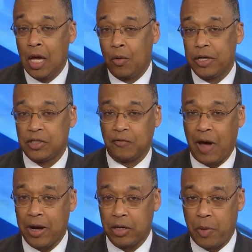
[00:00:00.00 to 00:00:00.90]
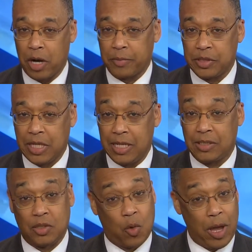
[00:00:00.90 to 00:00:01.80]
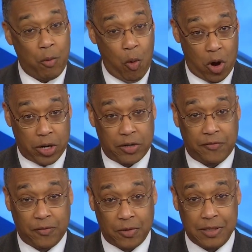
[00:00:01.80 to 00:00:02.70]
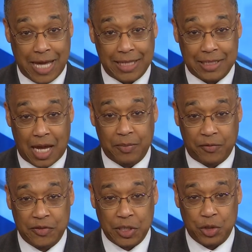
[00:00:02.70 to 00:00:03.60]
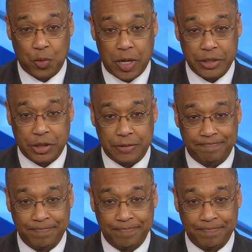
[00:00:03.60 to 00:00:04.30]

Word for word: which the fire department says is quick work for that type of situation.